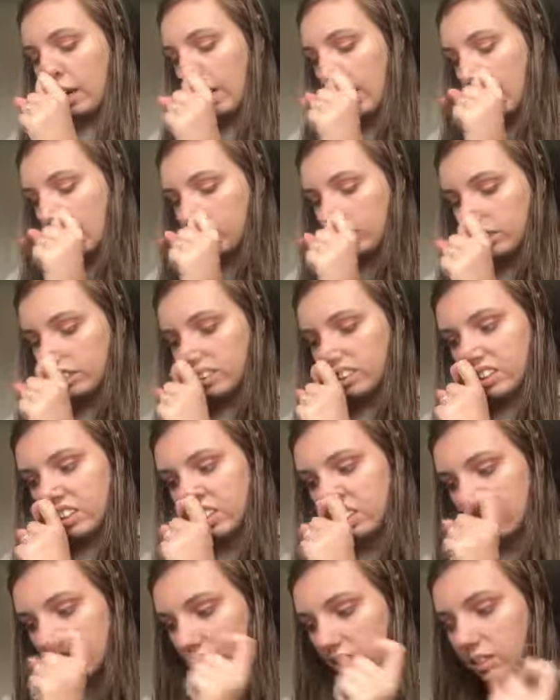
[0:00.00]
haven't
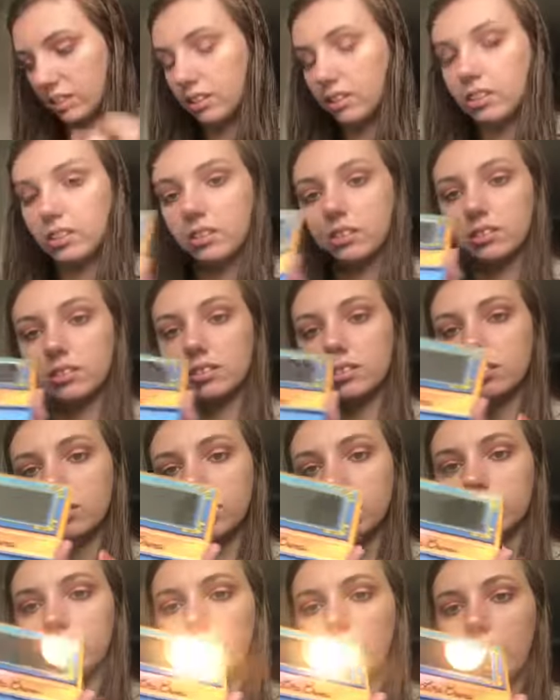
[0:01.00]

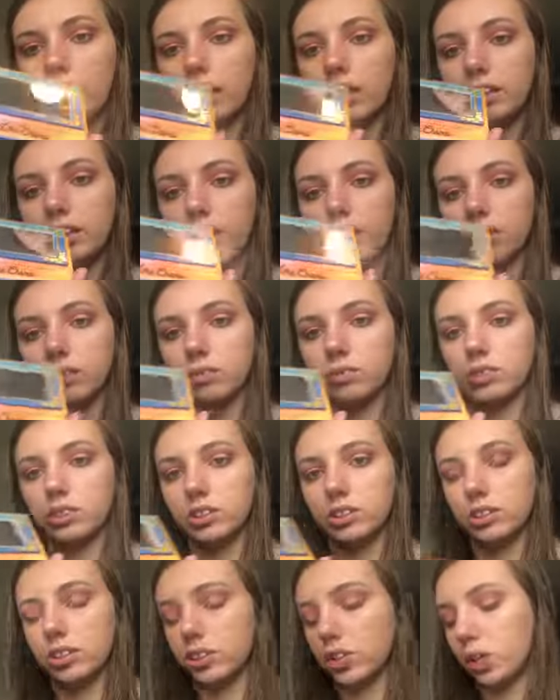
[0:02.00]
used any of the other
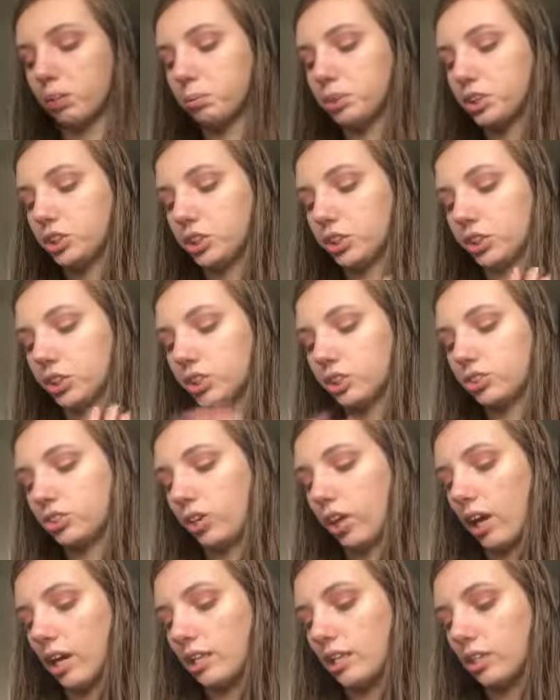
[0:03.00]
ones, so I'll be sure to
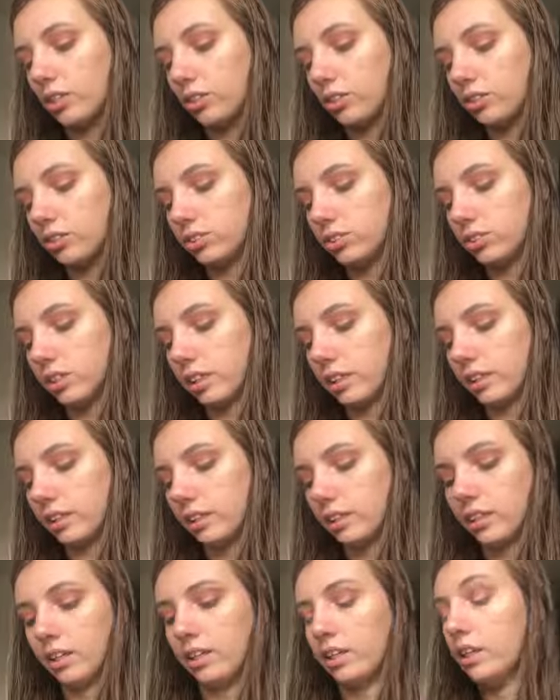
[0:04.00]
try those, like
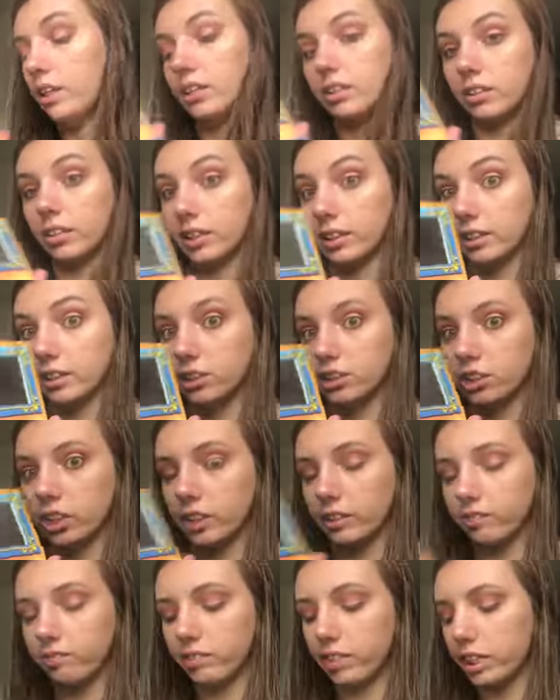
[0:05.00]
the
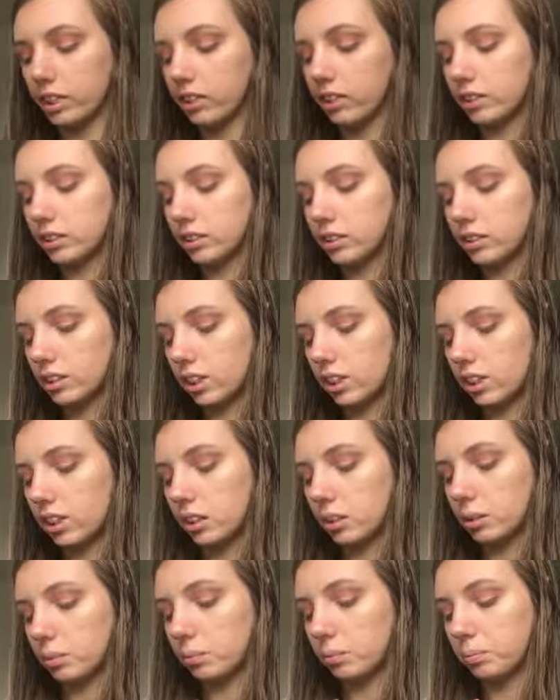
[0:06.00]
shade Venus
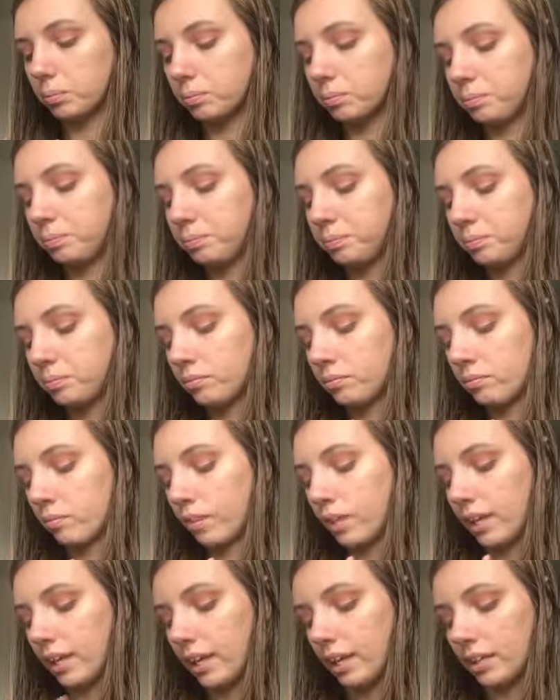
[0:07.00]
and
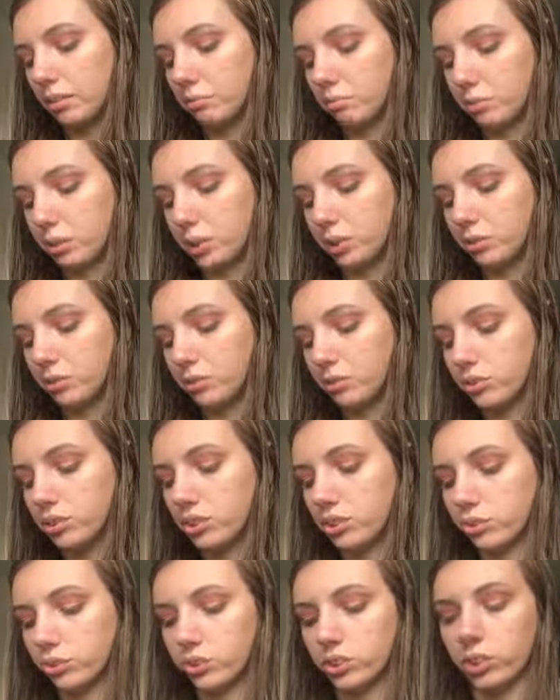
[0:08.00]
Muse.
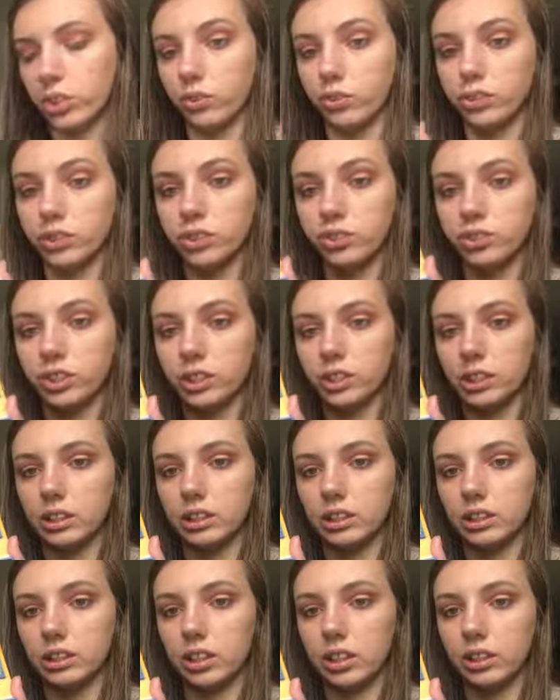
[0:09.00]
Those are the only two shades I
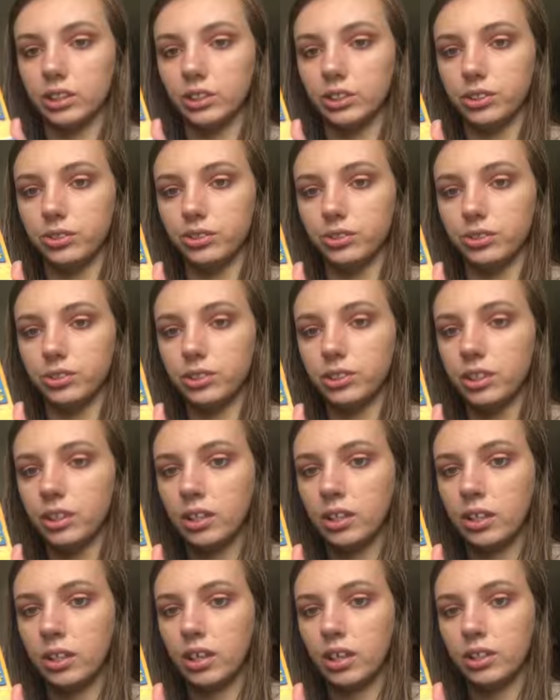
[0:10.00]
did not use.
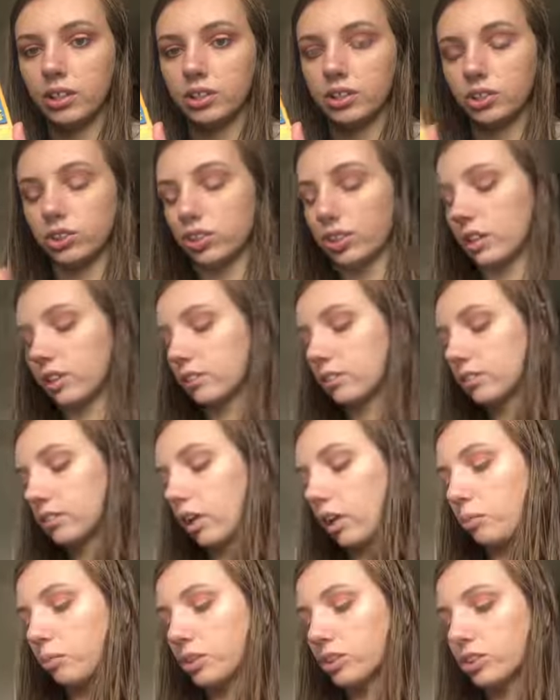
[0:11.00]
So yeah,
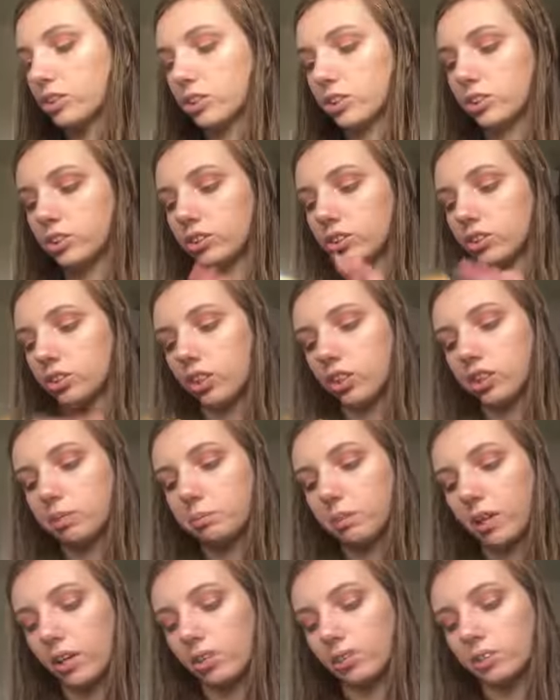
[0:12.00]
I'll be sure to try
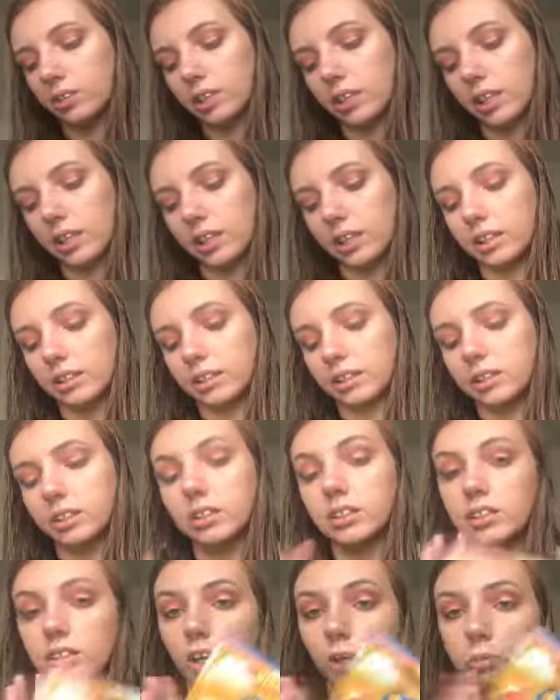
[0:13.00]
them out and
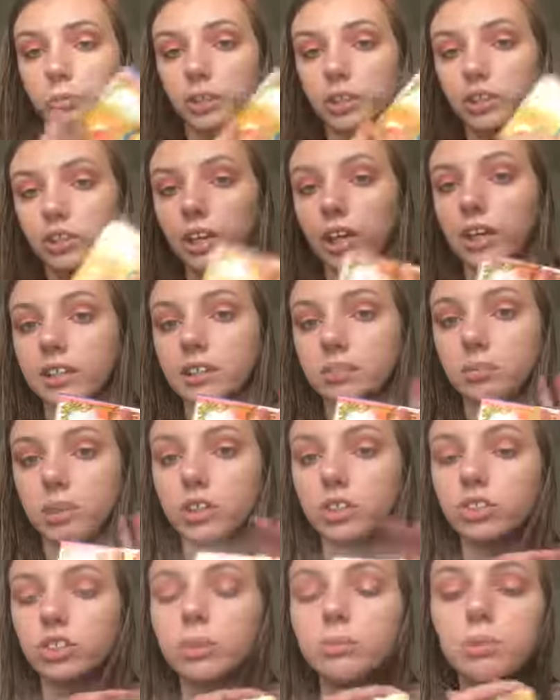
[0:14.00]
update you guys in my
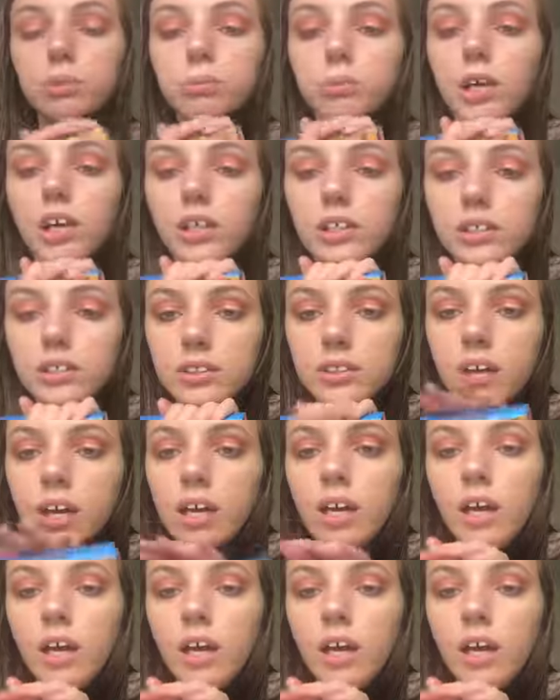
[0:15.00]
description box.